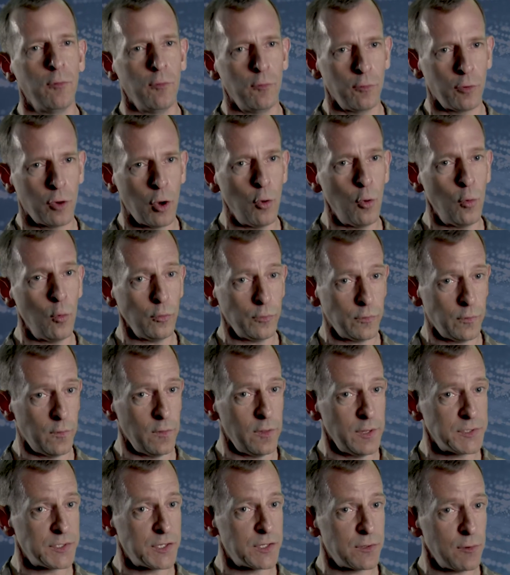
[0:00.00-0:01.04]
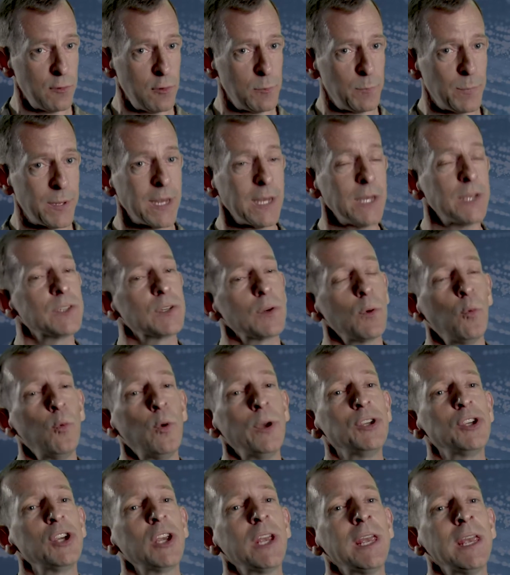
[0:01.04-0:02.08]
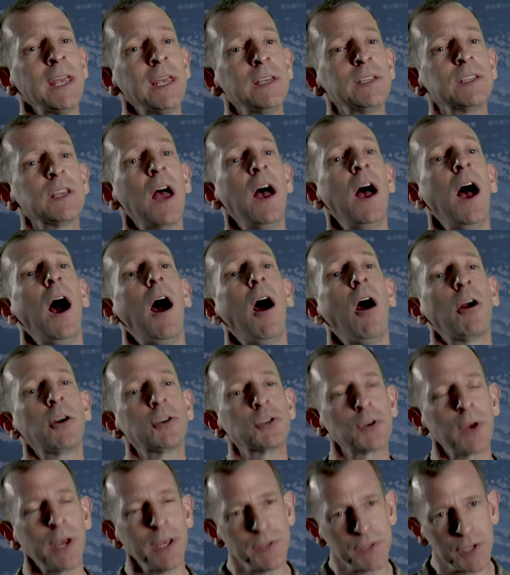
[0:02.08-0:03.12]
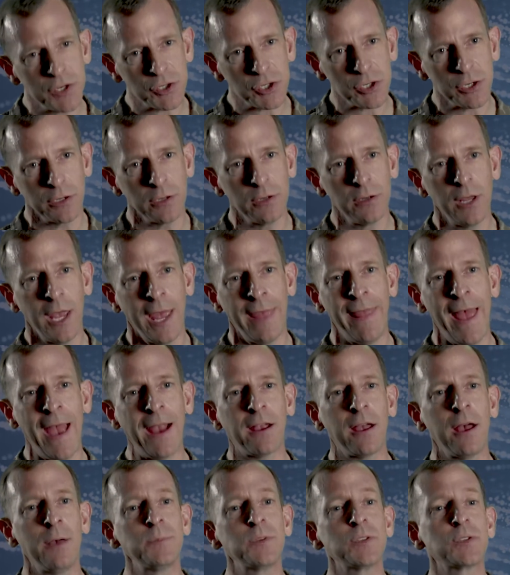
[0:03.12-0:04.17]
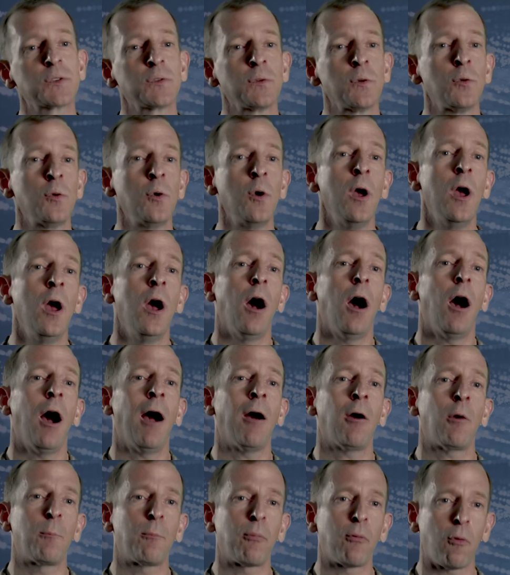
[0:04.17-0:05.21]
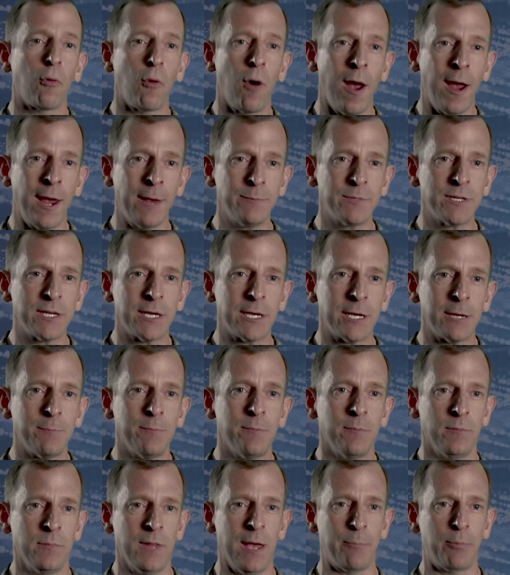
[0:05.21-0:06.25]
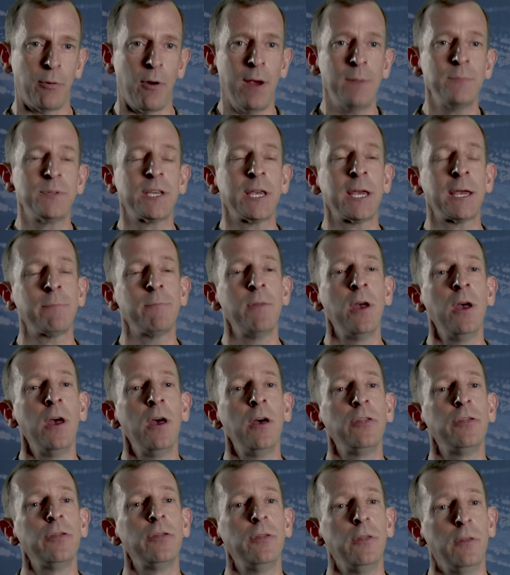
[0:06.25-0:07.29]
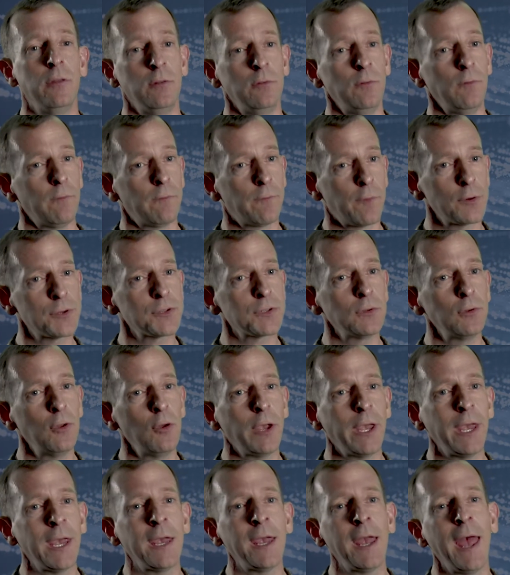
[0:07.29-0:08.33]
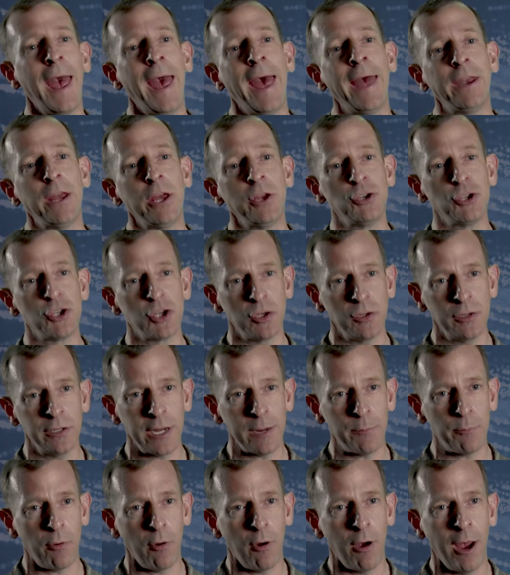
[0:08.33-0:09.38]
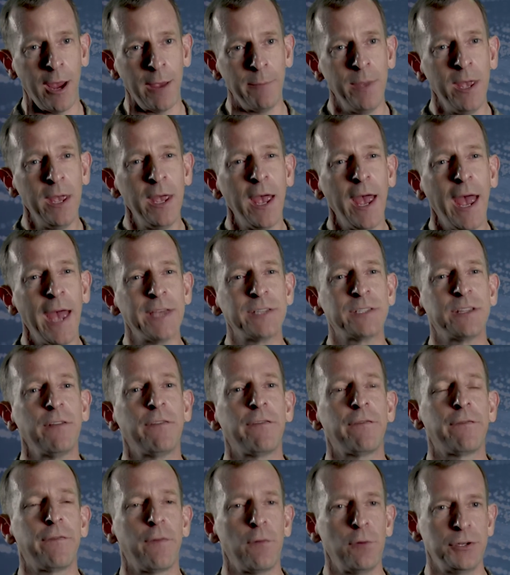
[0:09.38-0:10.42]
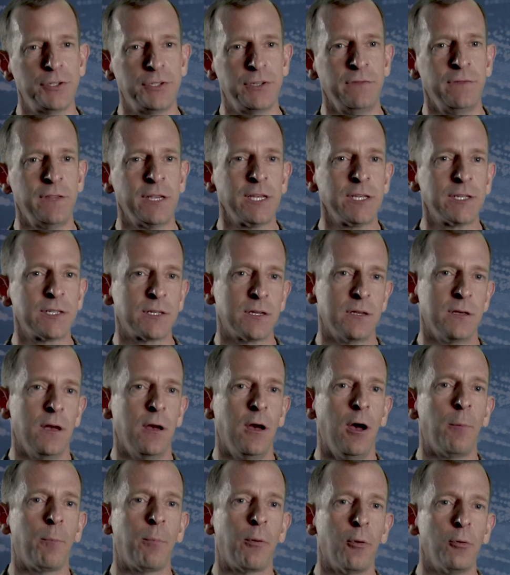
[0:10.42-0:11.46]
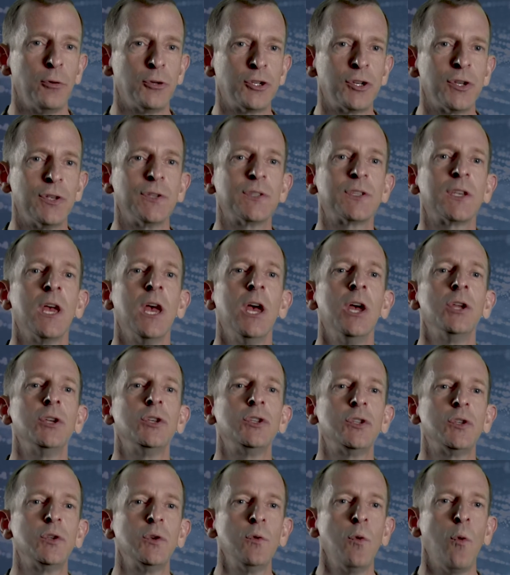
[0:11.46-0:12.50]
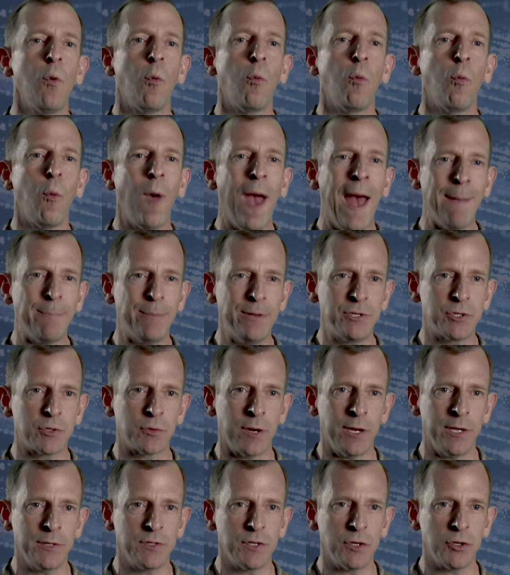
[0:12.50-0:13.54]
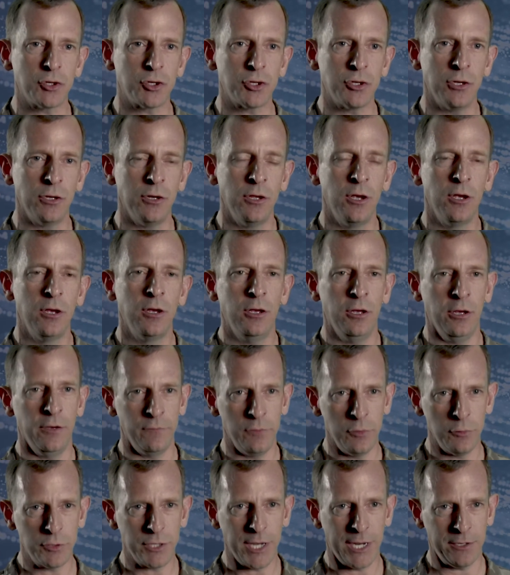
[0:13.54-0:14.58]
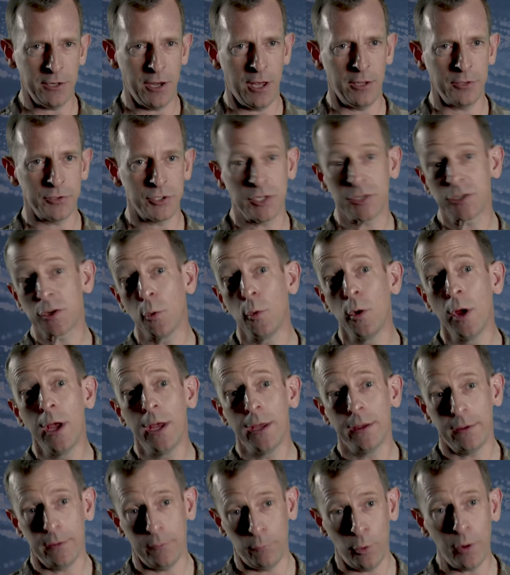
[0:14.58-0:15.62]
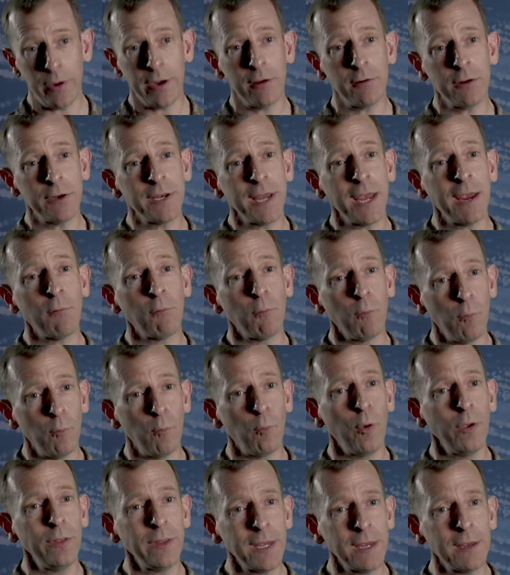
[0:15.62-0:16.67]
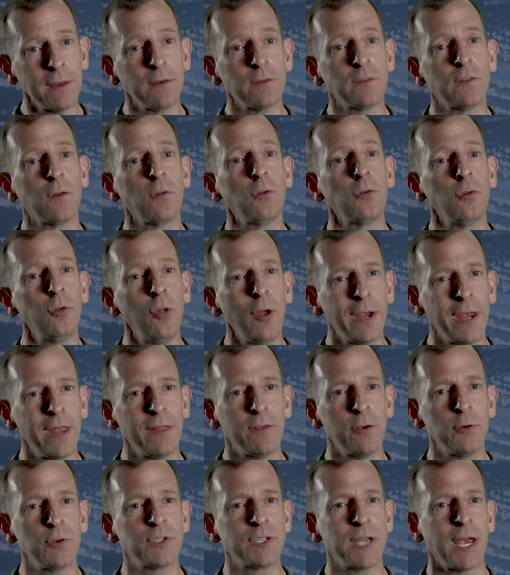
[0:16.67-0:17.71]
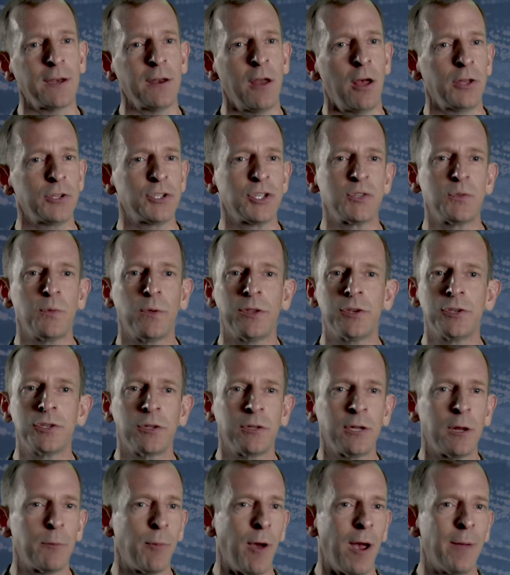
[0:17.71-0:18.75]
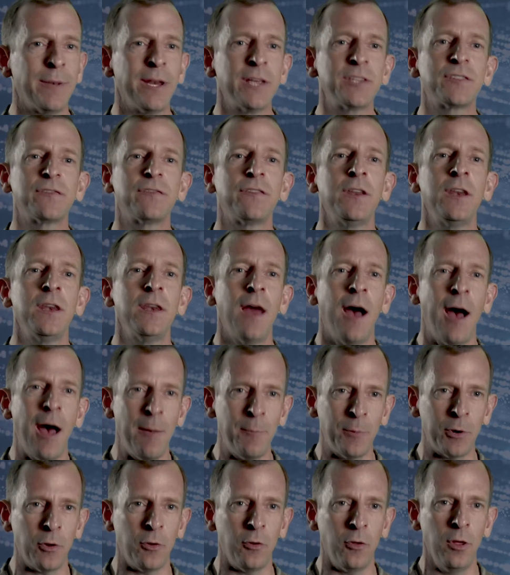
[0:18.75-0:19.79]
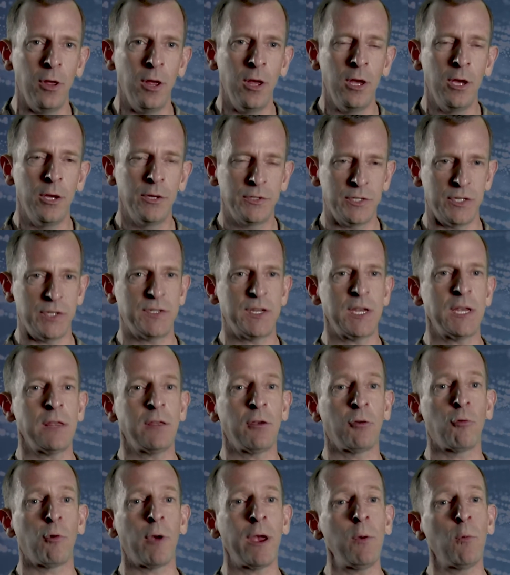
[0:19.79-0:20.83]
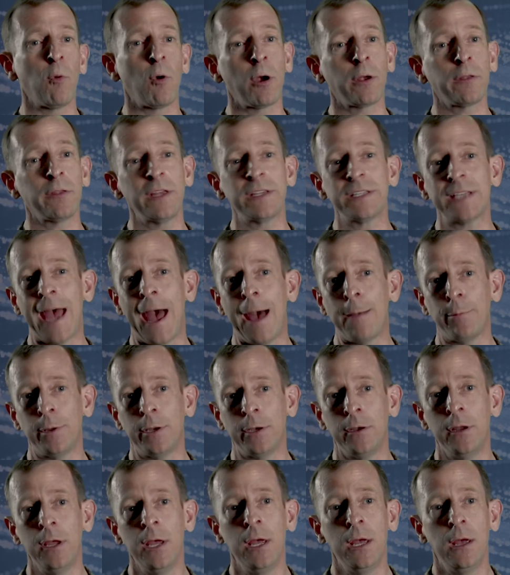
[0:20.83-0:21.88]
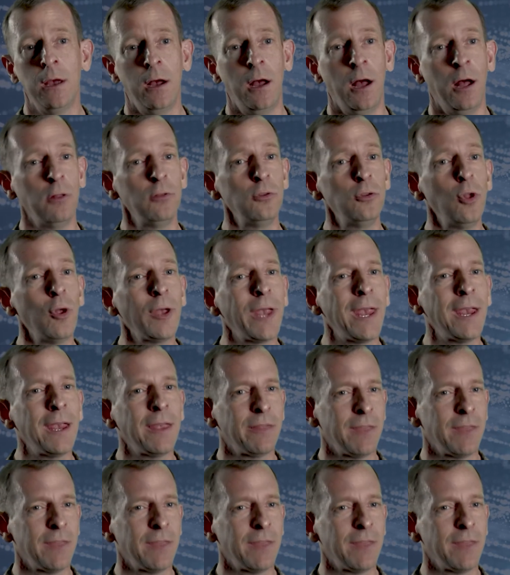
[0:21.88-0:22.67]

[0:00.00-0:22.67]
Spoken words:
go to this third piece, which is our transition. And that comes through our Prime team. That Prime team first looking at Agility Prime as the first of these approaches to rapid transition of new technology. So we're here today really to look at those technologies with Agility Prime, and it's phenomenal to see the great work that's happened looking at